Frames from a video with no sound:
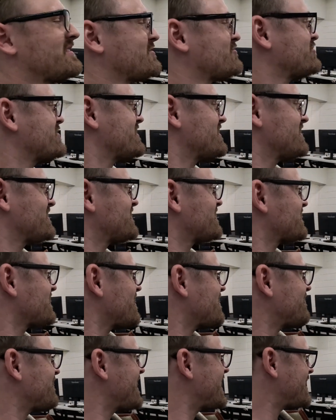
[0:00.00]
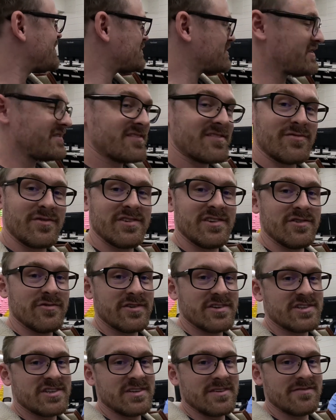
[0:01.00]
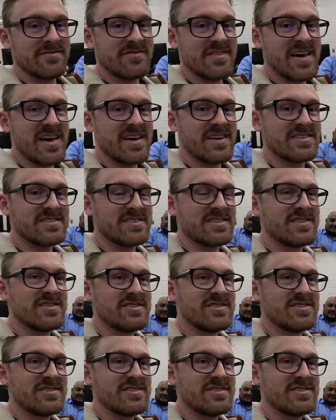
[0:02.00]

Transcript: weird stuff happens when you achieve that.